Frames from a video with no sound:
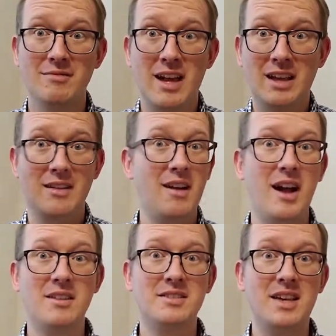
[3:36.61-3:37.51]
Like, I
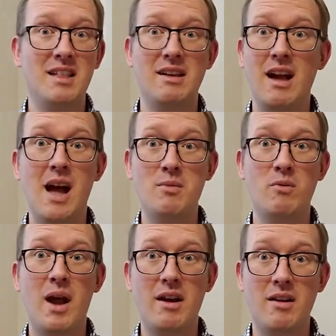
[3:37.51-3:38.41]
could say, like, I'm a
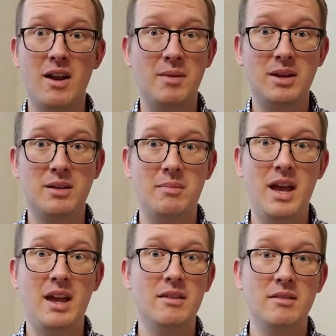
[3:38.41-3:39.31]
writer and I'm getting
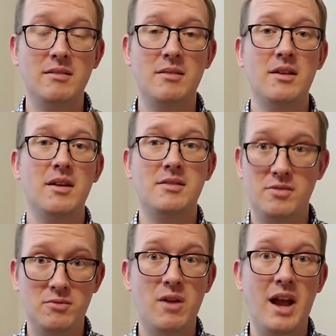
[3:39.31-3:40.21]
paid
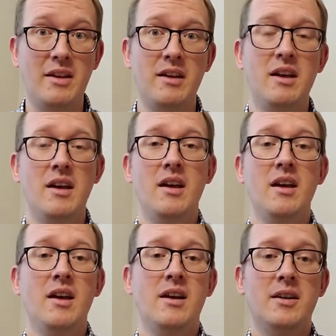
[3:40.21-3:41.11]
to write.
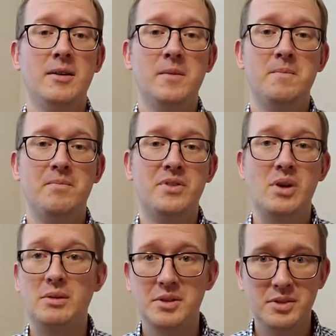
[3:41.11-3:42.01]
So I
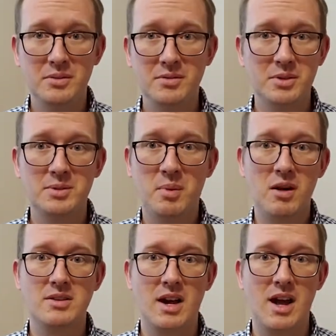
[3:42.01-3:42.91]
was a student, so it was
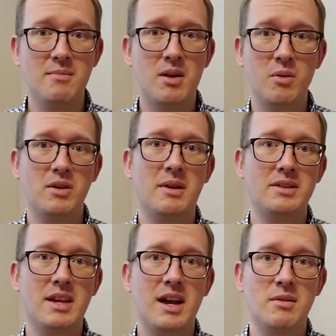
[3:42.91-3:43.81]
part-time. I worked about
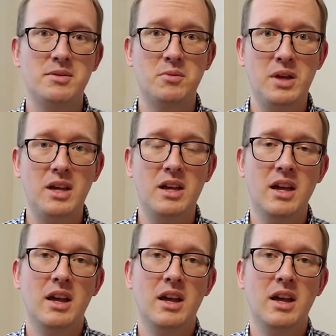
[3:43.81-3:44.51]
10 hours a week.